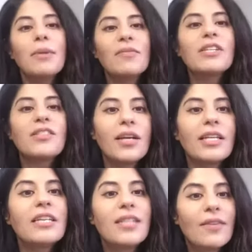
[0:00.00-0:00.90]
Some of the
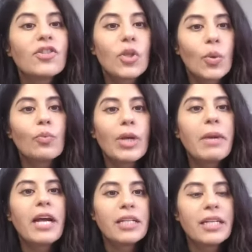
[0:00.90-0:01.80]
studies have shown
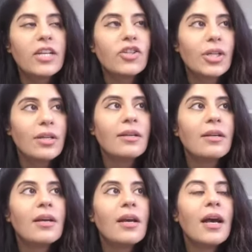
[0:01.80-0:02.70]
remyelination.
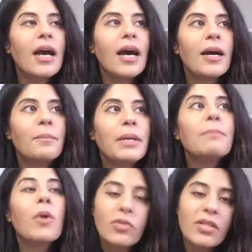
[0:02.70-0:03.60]

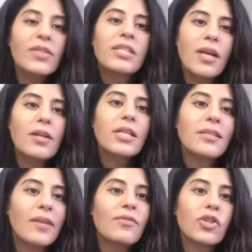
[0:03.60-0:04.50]
But most of the
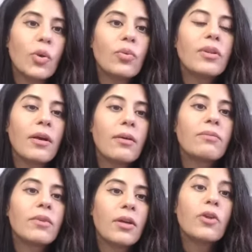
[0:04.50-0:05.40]
studies have shown
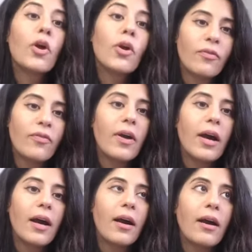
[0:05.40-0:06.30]
the nerve,
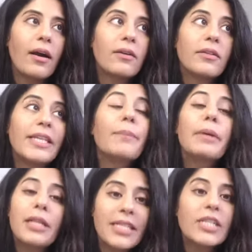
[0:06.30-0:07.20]
the
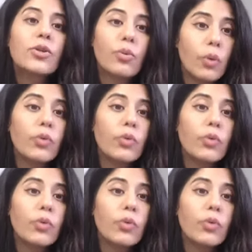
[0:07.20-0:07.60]
ability to grow